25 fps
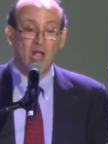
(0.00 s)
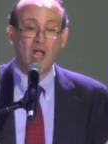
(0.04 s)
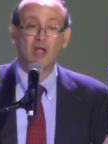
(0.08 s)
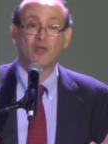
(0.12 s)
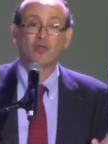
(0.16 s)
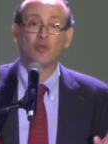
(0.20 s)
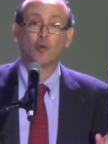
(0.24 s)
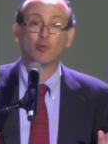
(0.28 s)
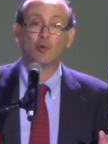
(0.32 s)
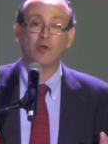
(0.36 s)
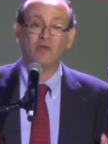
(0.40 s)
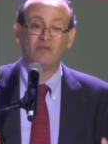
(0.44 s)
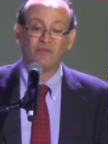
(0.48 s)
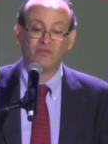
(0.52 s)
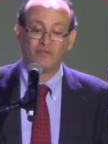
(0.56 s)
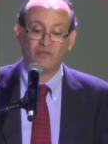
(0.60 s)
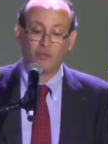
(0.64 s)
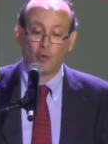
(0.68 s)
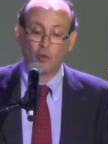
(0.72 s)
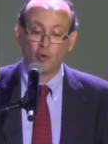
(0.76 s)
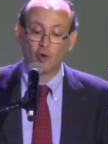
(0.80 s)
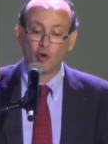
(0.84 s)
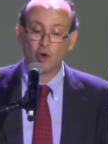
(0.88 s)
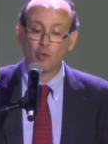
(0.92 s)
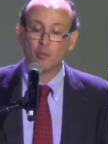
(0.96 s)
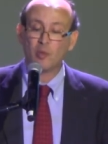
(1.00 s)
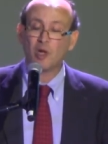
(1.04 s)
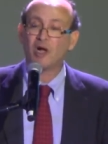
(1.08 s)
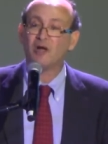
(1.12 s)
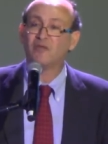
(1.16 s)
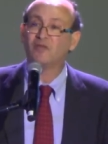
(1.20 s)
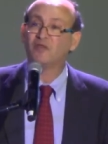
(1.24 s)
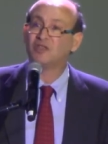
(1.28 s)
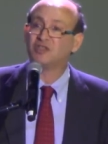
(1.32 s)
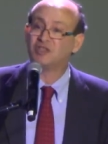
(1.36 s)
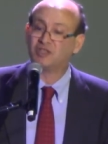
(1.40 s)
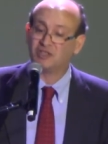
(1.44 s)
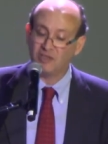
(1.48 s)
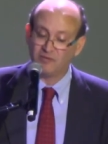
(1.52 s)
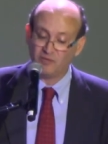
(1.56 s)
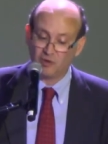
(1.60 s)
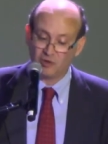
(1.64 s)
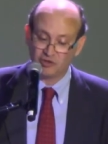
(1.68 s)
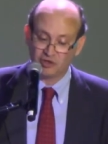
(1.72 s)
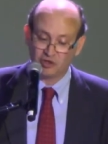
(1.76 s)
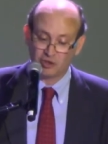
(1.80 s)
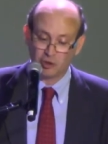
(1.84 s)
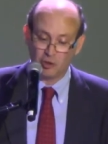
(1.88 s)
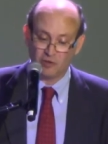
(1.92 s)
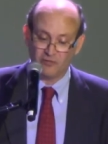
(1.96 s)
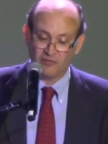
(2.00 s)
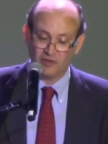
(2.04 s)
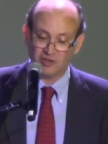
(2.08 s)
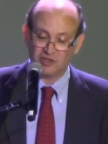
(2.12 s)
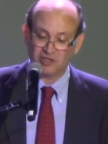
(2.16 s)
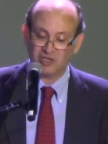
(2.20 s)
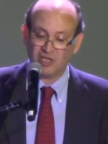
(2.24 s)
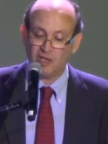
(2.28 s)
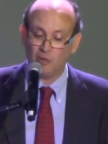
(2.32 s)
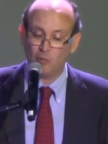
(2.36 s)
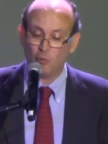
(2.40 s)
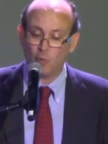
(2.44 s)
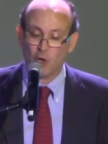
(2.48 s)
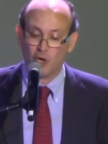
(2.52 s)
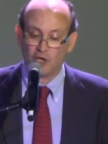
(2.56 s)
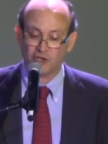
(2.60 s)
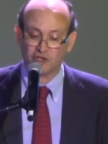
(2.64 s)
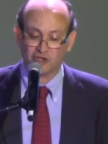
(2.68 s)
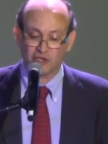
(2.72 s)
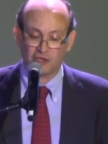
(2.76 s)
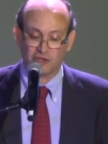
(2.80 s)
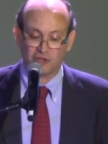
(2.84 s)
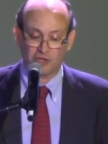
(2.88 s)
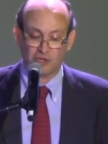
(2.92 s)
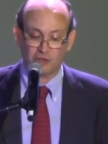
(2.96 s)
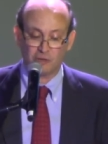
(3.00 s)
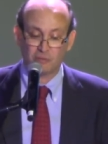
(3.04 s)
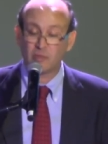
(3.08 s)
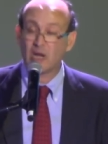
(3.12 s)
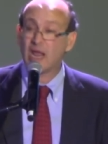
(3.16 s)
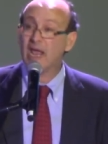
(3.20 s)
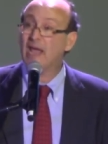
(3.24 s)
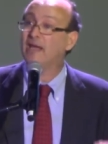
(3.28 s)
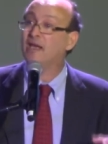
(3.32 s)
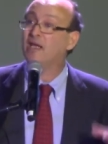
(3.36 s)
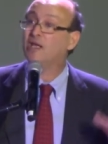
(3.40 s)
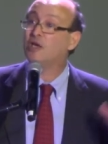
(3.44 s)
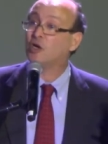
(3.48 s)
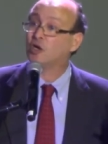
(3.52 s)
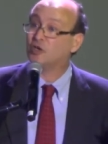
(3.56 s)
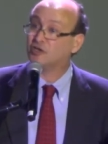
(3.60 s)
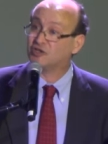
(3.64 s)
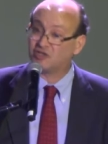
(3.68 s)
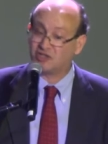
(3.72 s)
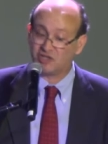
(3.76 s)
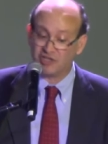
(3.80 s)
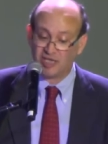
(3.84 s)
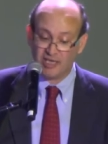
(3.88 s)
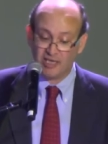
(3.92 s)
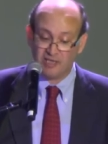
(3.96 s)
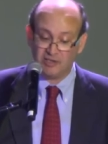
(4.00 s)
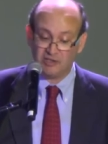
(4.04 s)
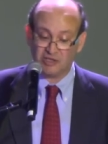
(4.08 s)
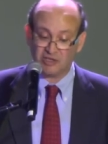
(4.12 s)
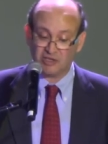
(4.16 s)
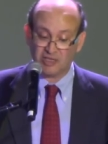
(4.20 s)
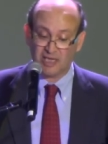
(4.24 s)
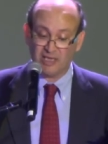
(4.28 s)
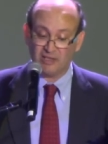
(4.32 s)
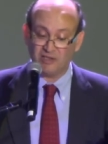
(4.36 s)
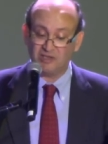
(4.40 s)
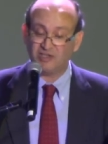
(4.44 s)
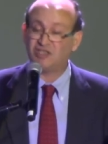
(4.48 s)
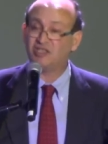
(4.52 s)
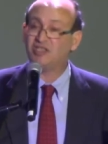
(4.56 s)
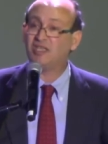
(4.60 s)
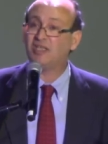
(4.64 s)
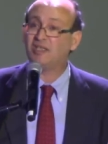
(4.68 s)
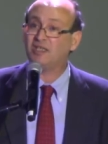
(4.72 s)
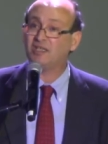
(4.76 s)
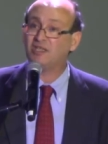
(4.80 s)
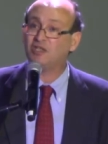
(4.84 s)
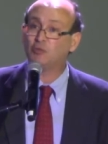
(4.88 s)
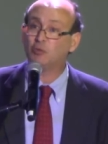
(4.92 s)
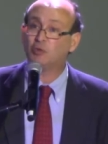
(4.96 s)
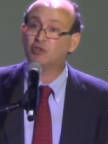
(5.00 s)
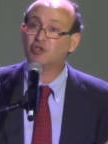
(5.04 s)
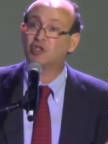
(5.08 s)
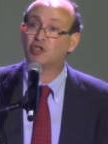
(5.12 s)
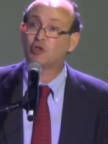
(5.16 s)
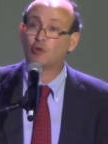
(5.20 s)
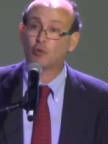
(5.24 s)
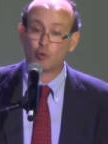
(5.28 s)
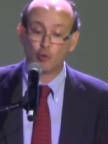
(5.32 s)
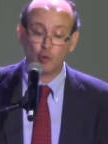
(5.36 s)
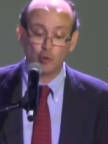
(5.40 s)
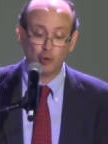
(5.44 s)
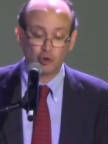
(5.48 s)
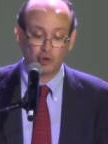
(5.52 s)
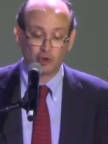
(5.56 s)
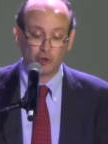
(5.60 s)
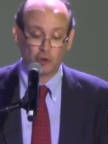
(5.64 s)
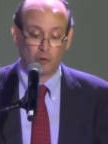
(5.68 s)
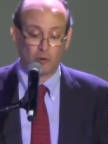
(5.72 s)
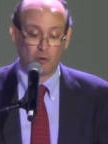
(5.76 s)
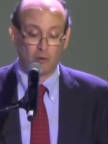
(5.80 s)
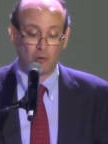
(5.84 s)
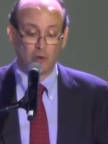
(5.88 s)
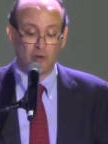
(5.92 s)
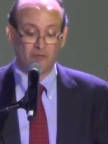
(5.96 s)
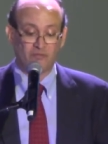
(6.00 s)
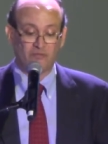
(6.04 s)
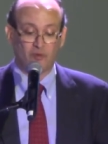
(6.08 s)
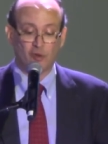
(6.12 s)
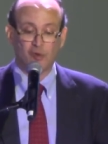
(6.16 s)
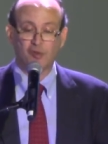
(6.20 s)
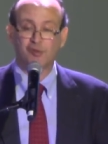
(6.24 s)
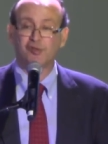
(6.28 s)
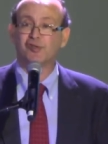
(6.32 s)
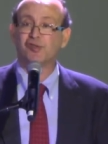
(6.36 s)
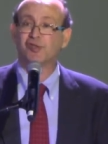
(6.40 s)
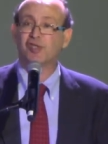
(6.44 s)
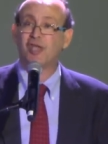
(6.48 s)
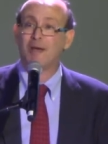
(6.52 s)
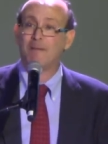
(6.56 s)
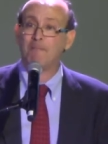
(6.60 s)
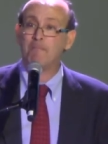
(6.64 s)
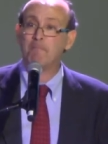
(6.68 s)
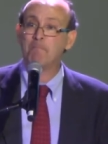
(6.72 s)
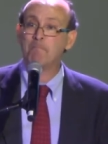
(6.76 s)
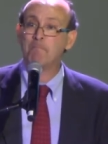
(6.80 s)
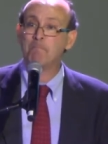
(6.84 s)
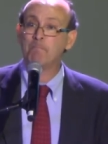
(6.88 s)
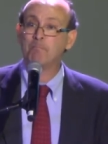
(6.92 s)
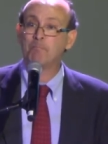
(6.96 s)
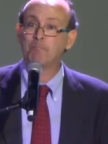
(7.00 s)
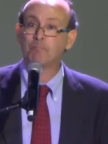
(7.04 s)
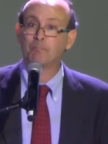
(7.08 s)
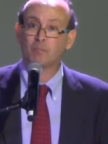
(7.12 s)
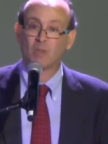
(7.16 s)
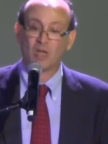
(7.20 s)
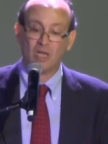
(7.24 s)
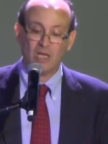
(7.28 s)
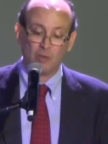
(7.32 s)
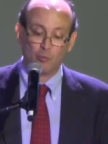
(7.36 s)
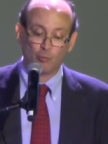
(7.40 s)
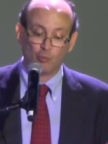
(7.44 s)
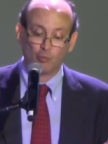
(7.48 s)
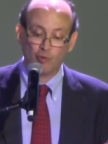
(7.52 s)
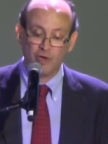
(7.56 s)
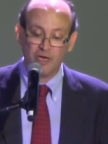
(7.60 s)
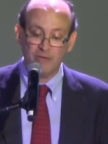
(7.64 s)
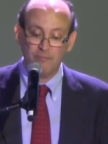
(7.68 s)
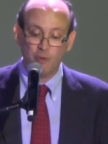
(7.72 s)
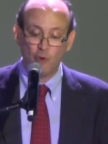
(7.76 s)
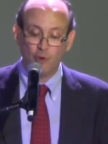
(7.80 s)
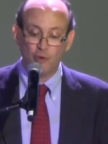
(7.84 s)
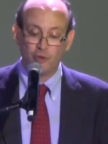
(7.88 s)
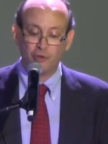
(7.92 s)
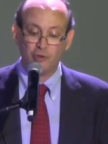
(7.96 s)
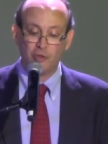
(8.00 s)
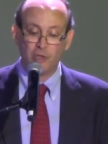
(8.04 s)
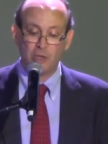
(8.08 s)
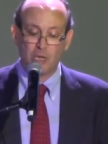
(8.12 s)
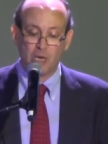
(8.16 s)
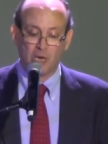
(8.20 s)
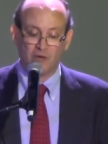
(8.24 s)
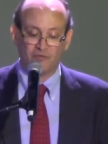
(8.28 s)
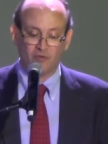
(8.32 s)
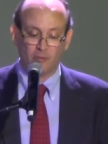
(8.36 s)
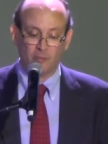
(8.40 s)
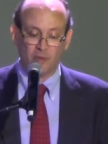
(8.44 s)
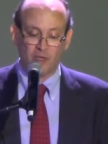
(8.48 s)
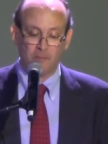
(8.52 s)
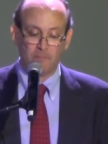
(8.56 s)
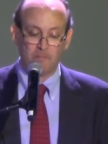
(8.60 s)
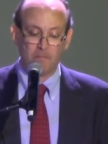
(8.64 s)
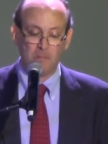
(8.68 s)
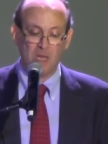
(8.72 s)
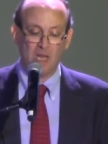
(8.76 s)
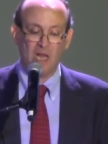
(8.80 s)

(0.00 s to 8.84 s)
The reform of the civil service in Washington and in our states and cities was a crucial first step. It rebooted the government